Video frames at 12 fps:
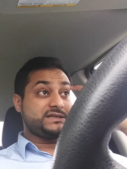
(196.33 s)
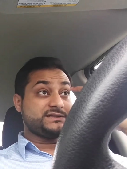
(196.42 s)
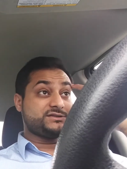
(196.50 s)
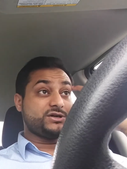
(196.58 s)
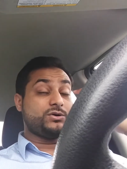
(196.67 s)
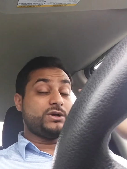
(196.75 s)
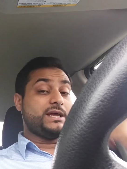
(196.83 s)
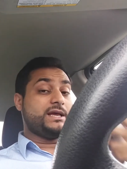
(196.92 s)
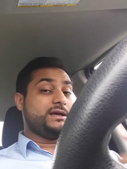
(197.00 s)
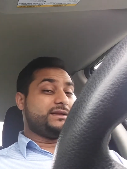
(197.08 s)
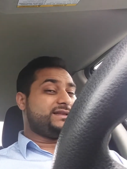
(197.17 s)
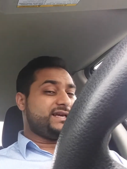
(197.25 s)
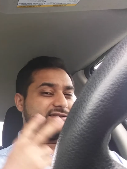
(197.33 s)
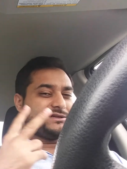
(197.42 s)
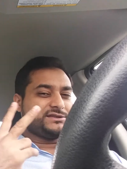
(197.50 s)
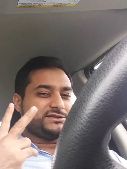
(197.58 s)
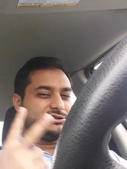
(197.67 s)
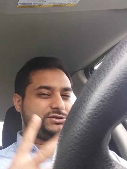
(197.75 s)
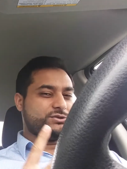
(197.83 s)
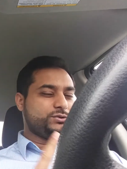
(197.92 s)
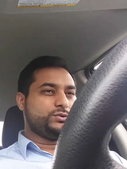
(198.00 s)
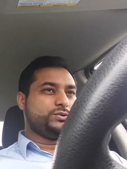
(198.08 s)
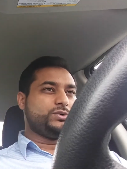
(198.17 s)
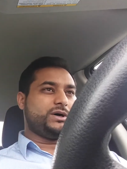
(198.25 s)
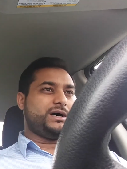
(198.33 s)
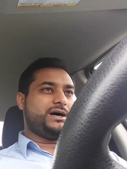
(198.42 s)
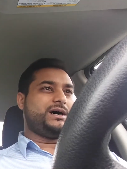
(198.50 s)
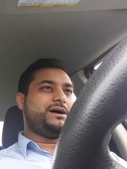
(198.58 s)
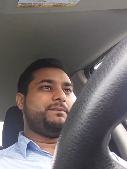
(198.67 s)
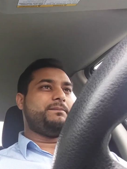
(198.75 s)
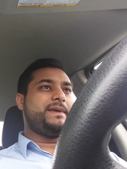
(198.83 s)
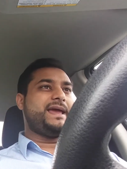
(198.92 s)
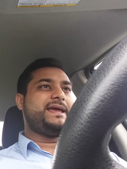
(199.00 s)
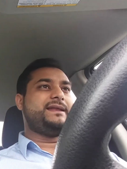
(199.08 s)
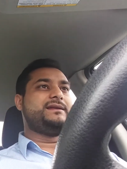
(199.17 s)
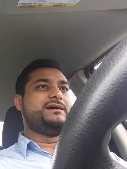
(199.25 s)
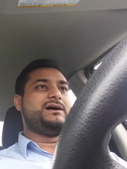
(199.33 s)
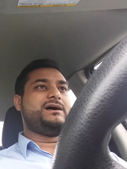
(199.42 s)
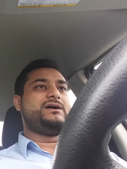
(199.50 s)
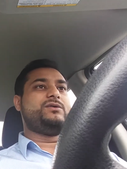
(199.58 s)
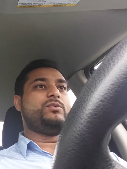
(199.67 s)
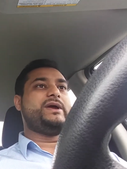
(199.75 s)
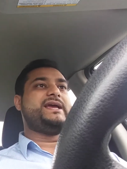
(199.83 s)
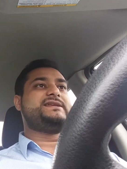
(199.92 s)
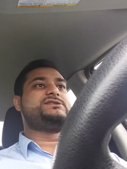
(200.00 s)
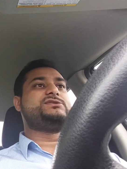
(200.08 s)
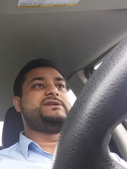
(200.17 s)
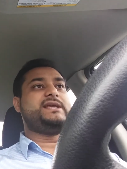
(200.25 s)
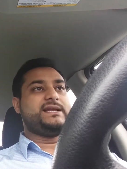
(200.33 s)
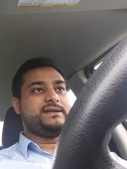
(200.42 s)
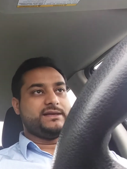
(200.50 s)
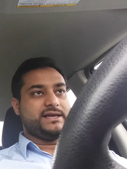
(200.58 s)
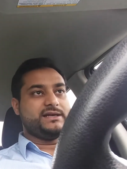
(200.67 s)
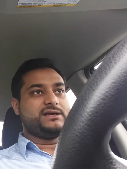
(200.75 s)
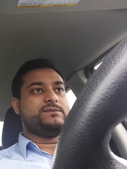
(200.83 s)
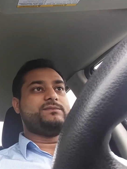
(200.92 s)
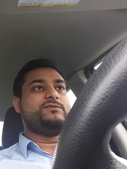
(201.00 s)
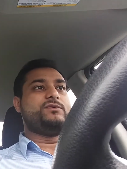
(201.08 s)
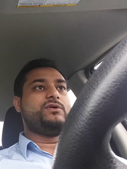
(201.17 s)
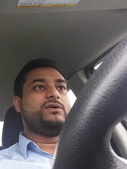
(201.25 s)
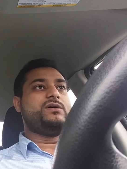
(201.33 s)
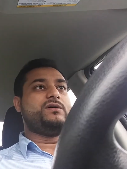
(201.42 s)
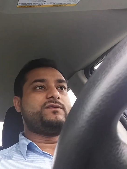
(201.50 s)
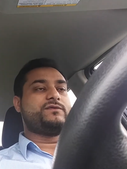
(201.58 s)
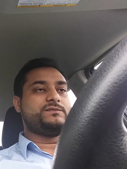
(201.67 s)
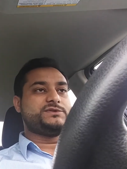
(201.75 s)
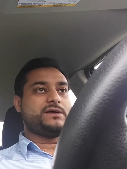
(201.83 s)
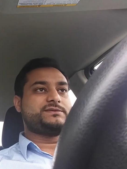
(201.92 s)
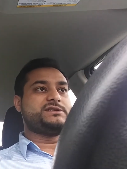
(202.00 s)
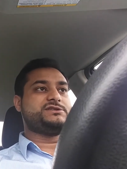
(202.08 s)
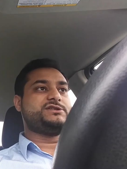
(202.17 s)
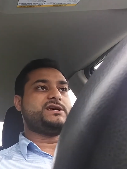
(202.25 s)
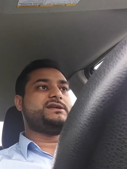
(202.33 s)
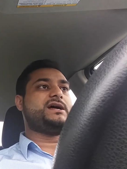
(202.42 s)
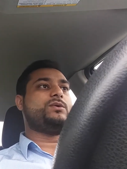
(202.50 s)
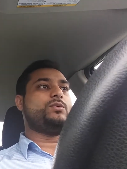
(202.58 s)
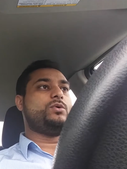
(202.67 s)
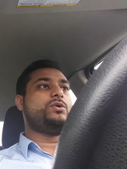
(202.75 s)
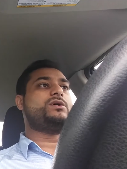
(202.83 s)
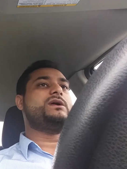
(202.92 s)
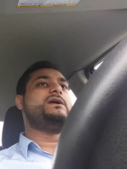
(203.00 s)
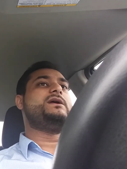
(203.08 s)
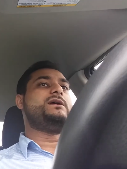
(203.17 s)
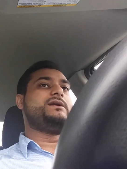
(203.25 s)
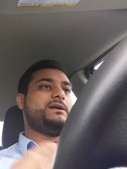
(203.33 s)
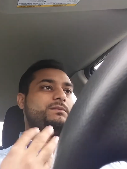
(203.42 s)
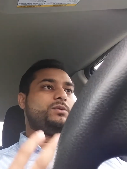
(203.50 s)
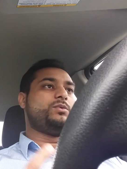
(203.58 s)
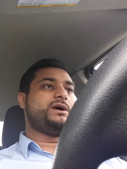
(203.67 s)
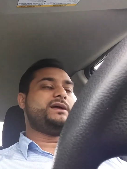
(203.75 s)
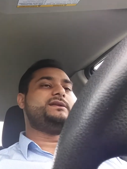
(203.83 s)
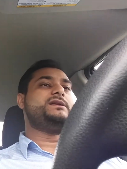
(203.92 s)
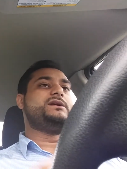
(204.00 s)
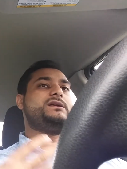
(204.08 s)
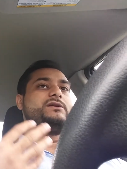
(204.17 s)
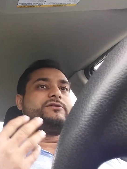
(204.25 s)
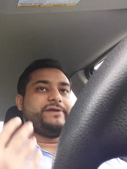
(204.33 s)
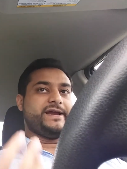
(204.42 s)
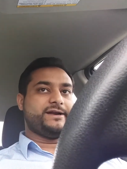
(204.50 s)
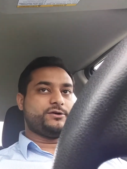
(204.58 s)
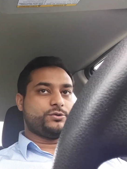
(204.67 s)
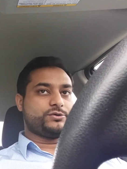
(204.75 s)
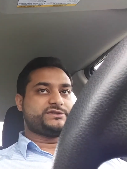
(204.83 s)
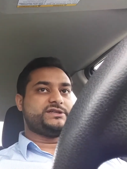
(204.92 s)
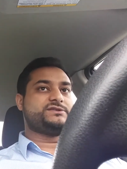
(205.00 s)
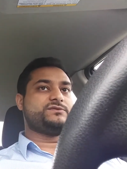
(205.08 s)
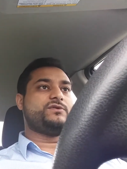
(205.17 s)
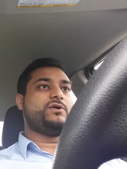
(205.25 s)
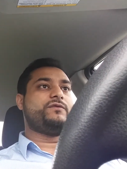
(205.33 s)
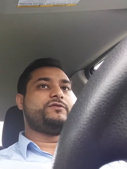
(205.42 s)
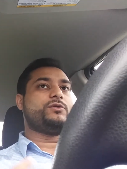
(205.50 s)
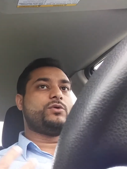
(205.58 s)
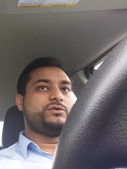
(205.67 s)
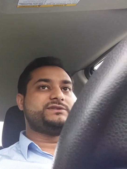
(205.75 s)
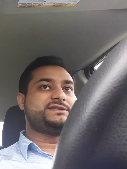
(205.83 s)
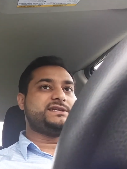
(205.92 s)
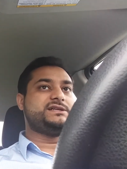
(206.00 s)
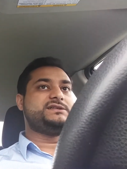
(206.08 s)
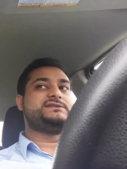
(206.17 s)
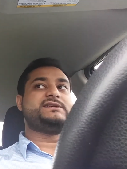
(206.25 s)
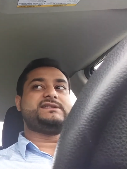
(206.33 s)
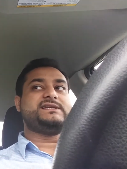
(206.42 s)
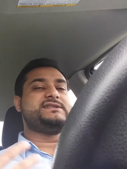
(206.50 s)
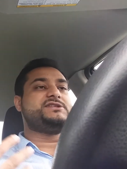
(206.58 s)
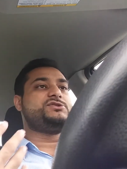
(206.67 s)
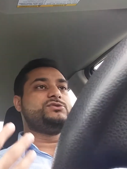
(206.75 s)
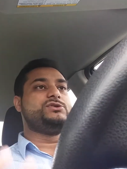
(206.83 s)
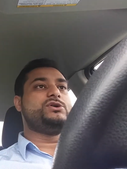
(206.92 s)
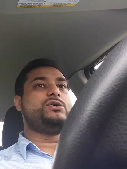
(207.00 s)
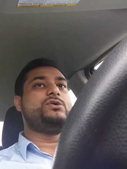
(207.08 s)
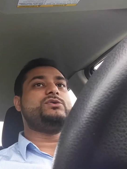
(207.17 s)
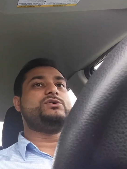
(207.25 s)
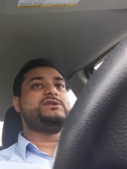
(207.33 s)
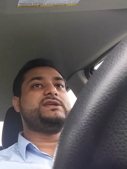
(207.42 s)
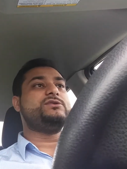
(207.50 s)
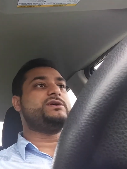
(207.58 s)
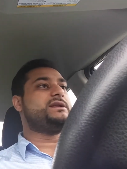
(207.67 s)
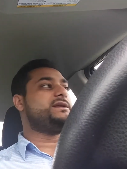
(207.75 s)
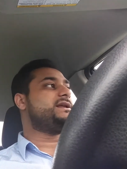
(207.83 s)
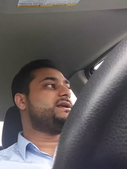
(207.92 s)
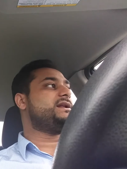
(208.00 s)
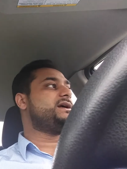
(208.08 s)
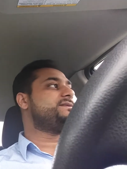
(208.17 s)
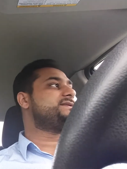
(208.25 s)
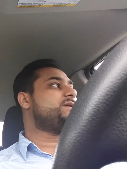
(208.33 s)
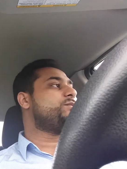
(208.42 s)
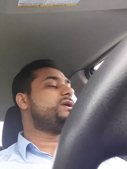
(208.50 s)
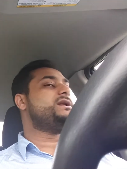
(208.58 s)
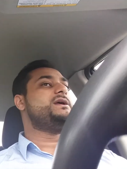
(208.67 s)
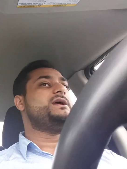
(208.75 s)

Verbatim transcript: So these are the two uh, main uh, ways to get income uh, from jobskillshare.org. Number one, create courses of your own skills, the things that you know, you think you can, you can help someone.